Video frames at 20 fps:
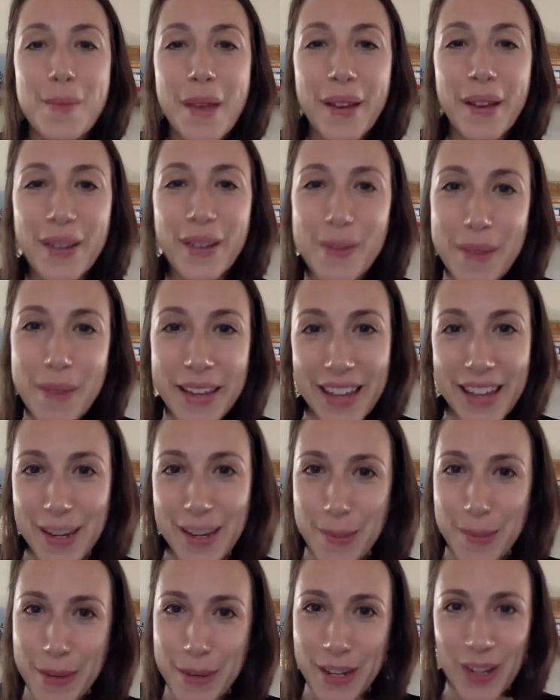I'm not going to
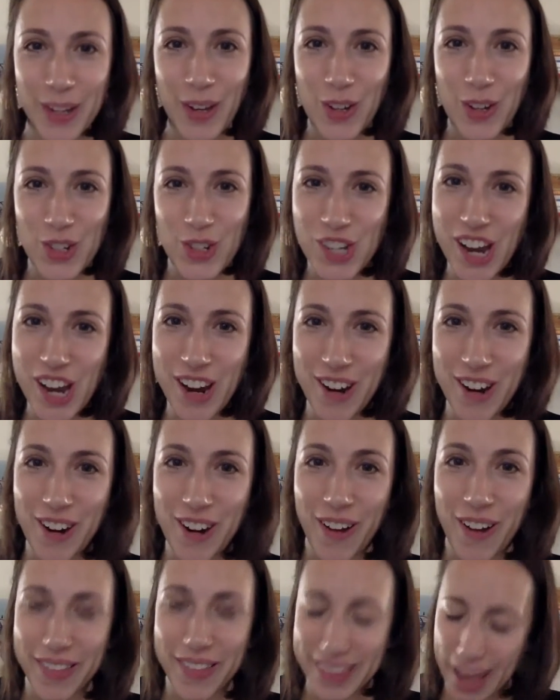make anybody
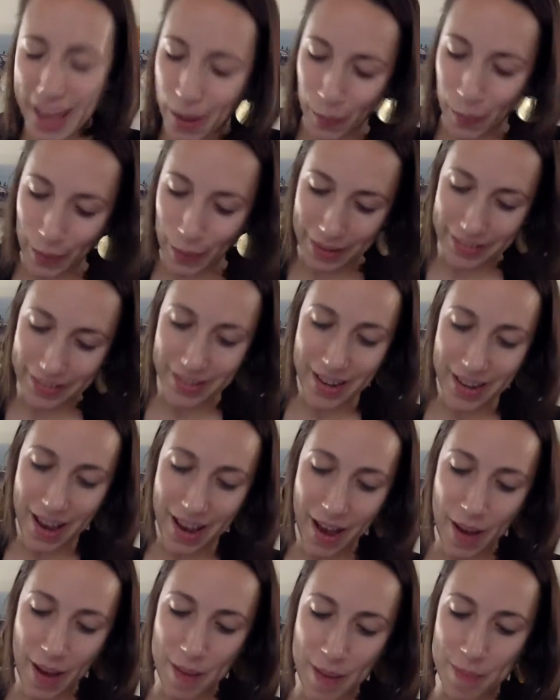share on that
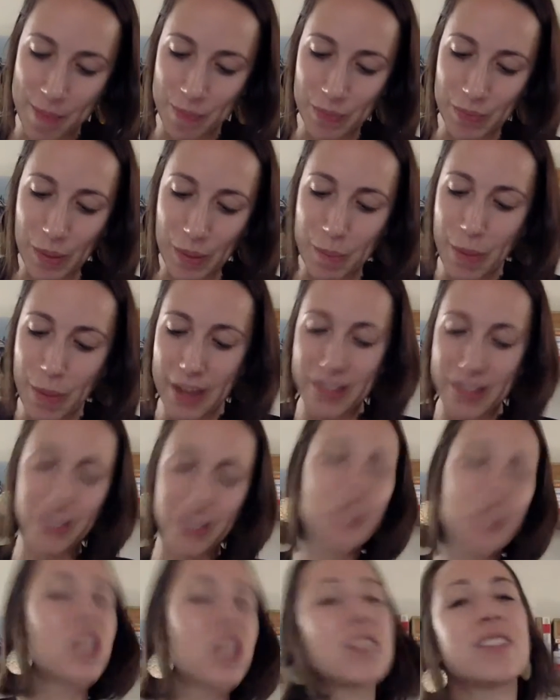one,
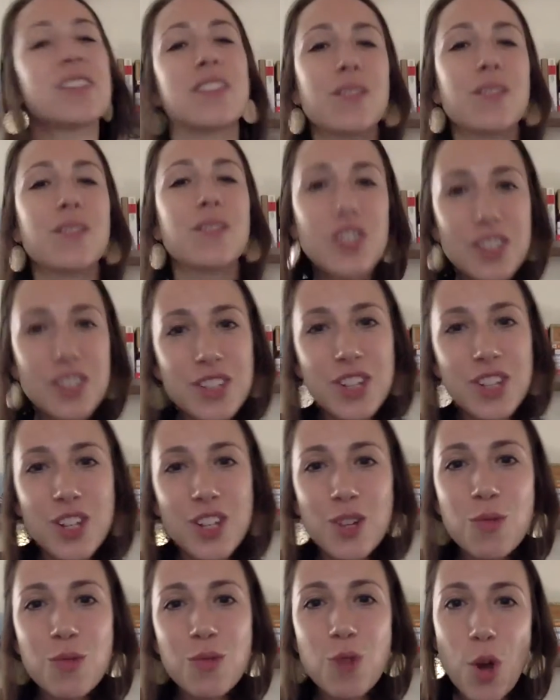but just
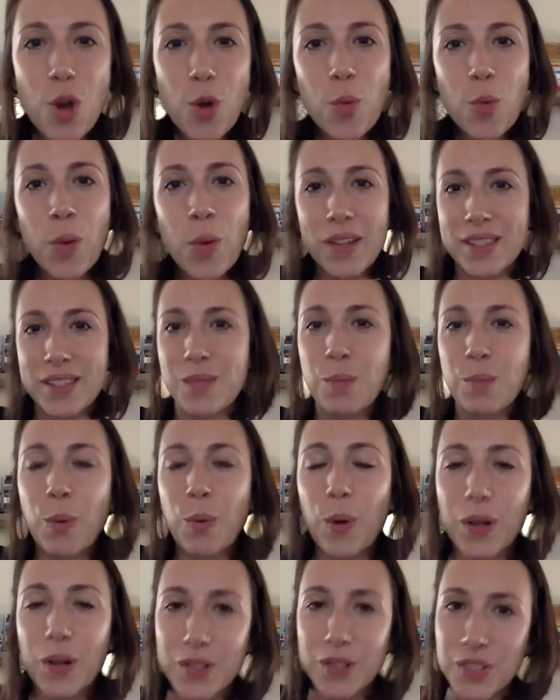you know what's
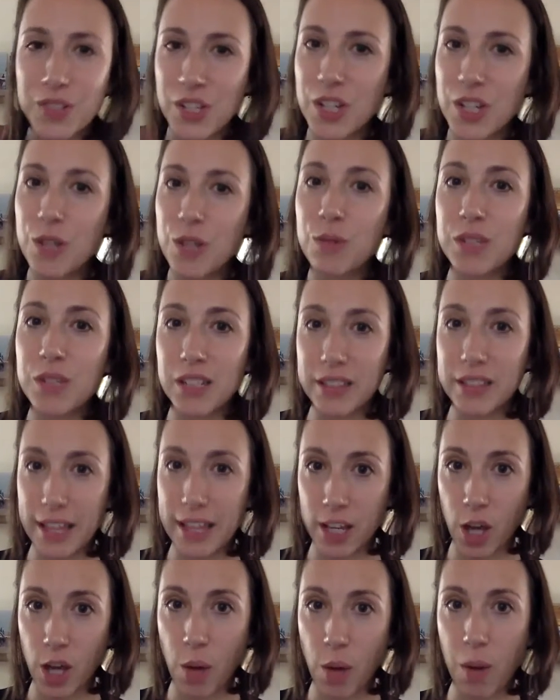important to you
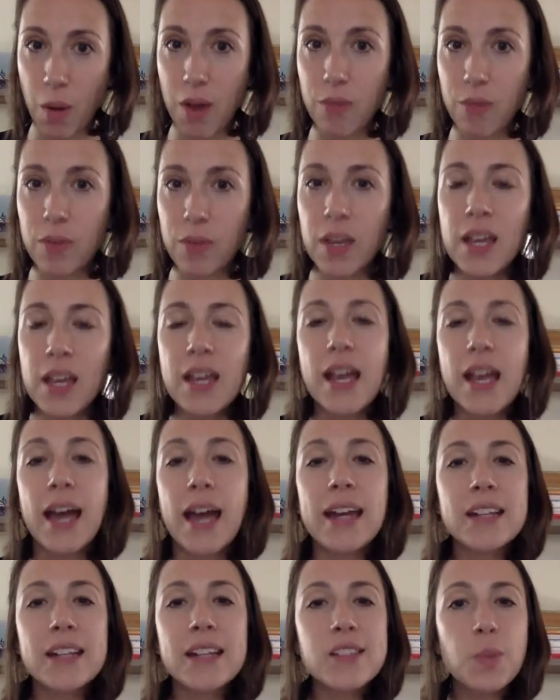to let go of.
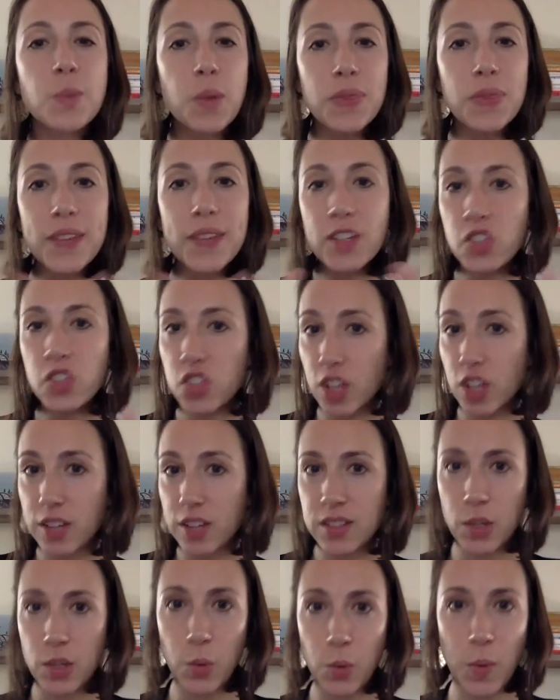And it's one thing
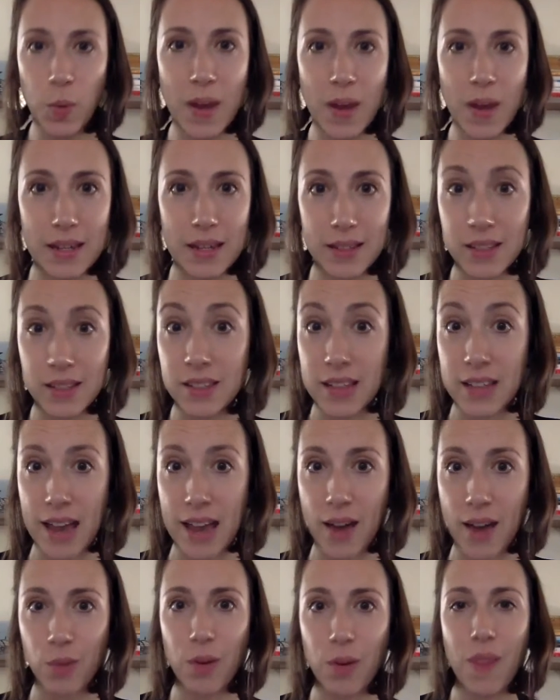just to write it
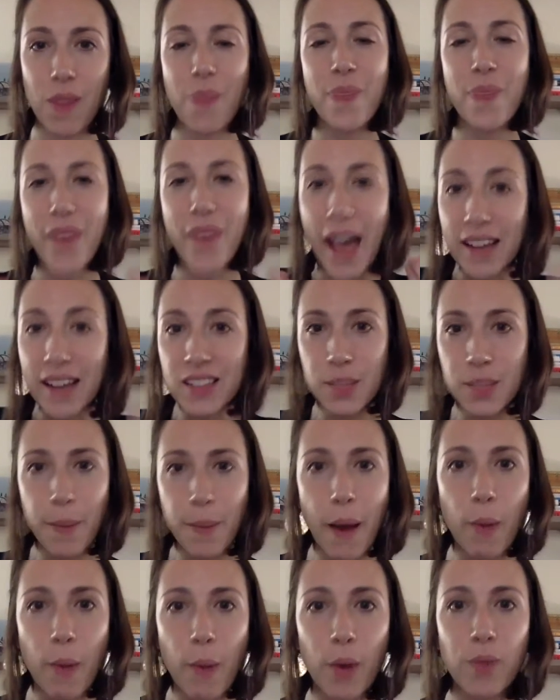down.
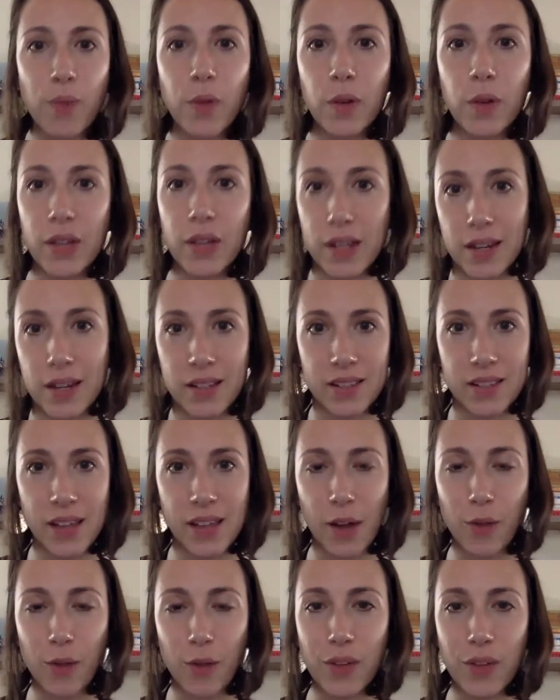That's powerful in
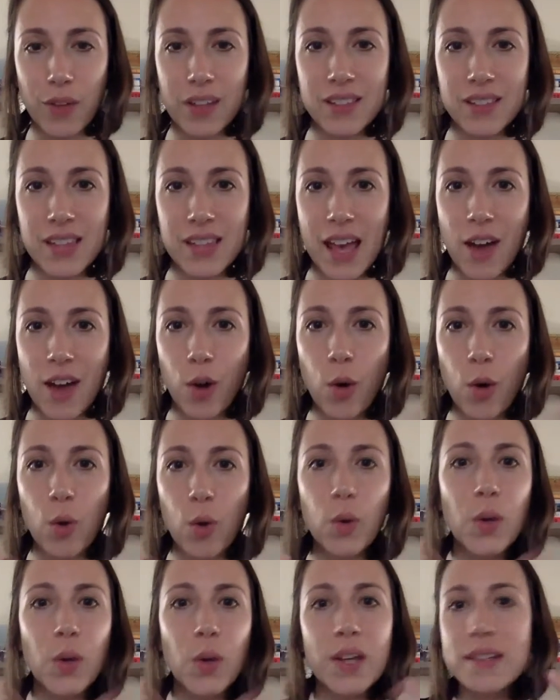itself. It's
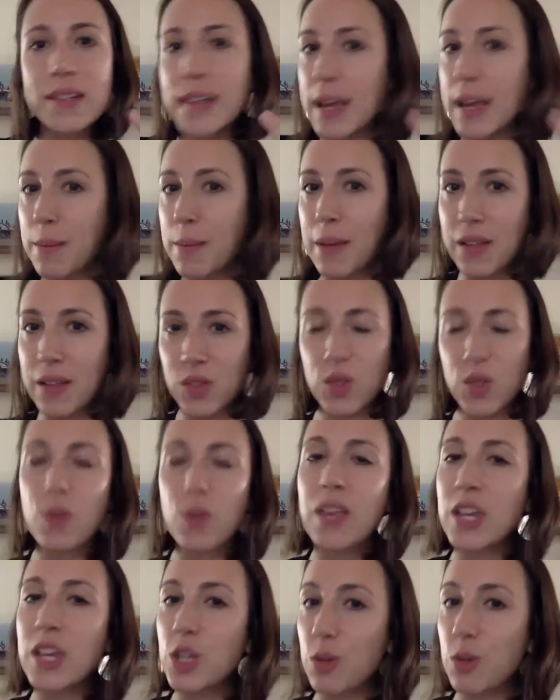that whole name
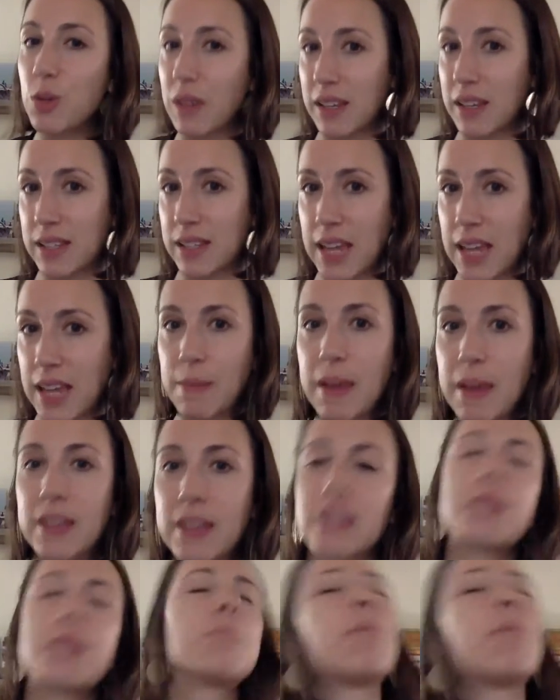it so that you can
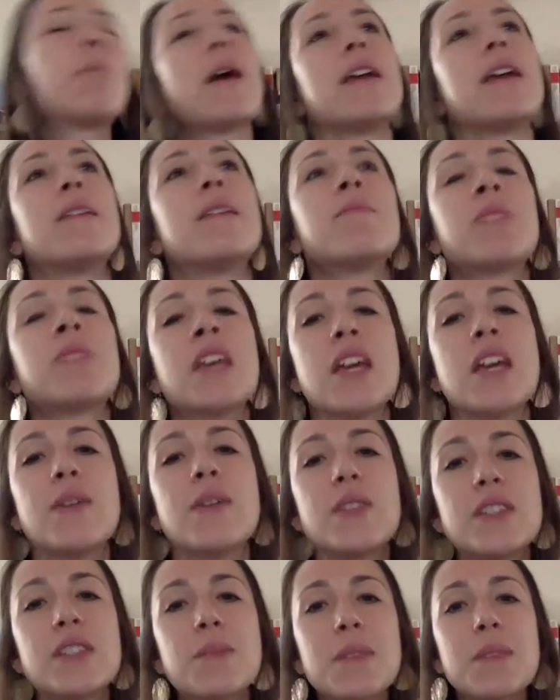tame it. But
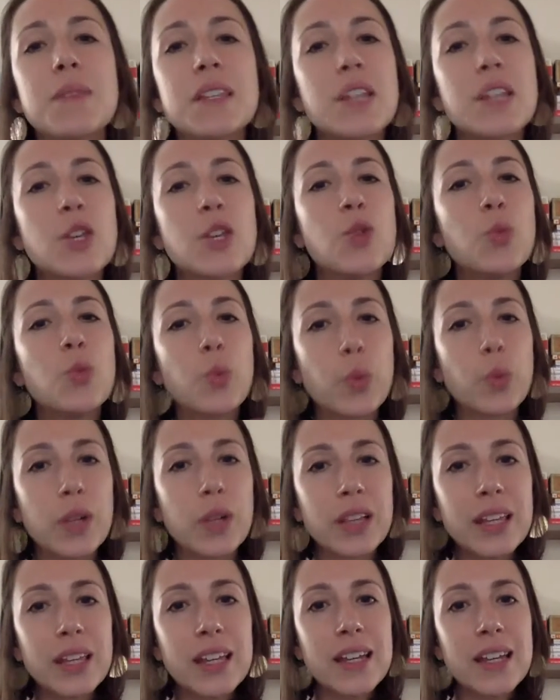if it's something that
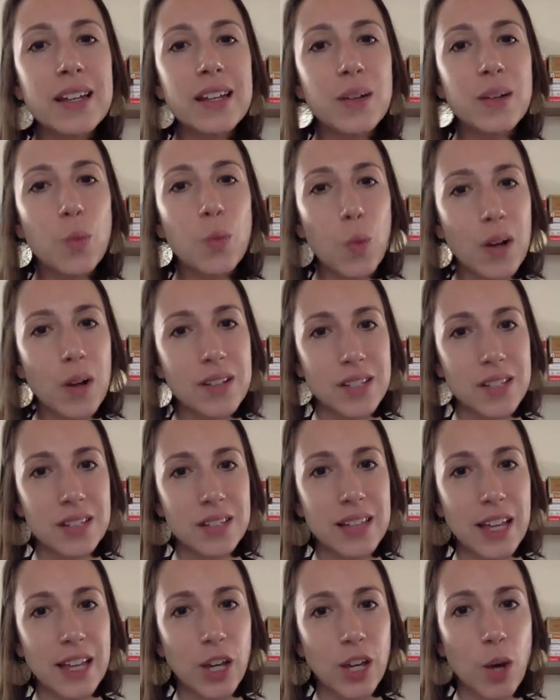you really
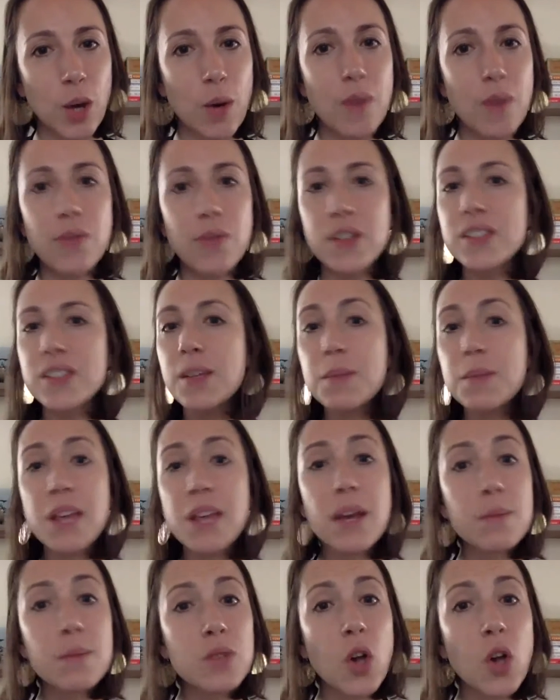want to let go of,
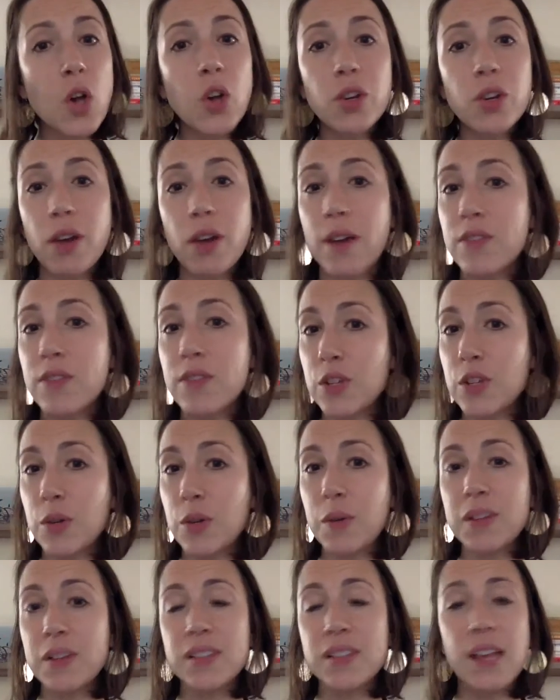sometimes all you have
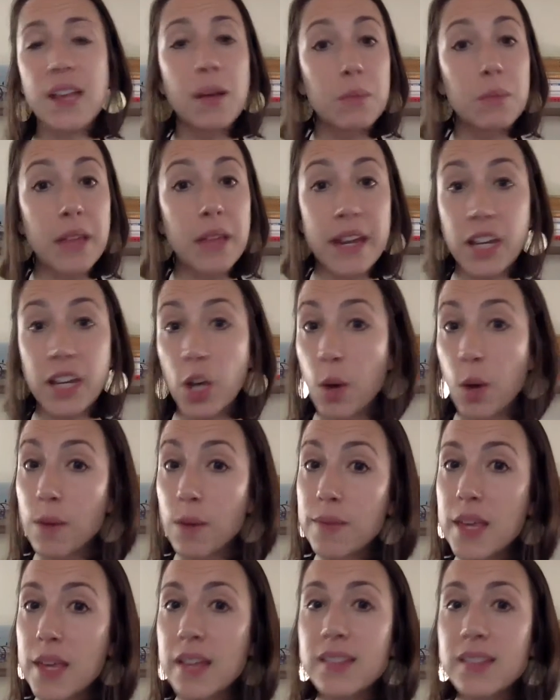to do is say, I'm
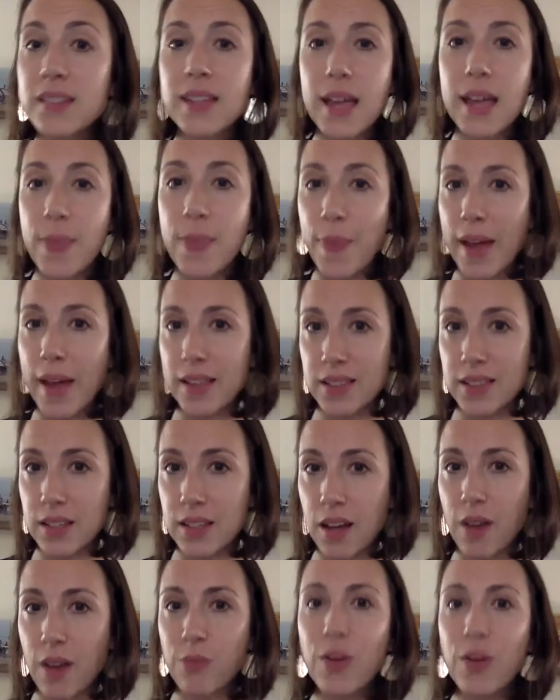letting go of this, and
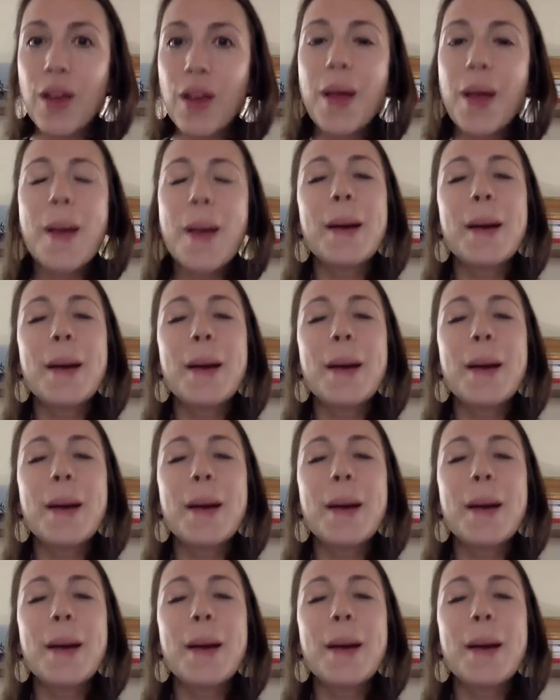that's enough.